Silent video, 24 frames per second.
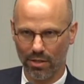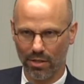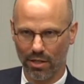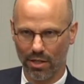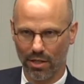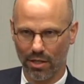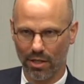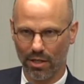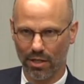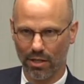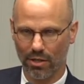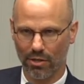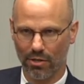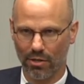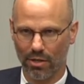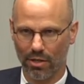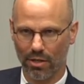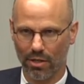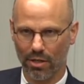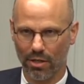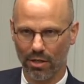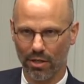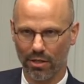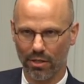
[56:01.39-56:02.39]
uh,
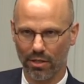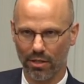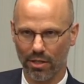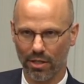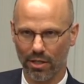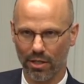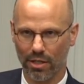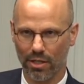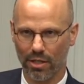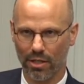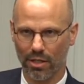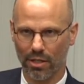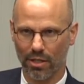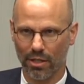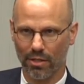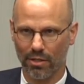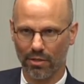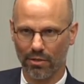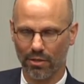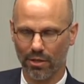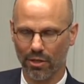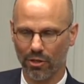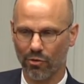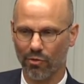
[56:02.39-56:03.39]
a, uh, a,
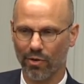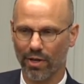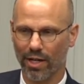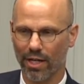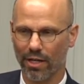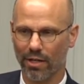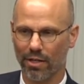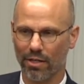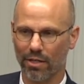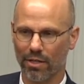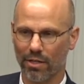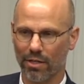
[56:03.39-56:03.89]
a, grant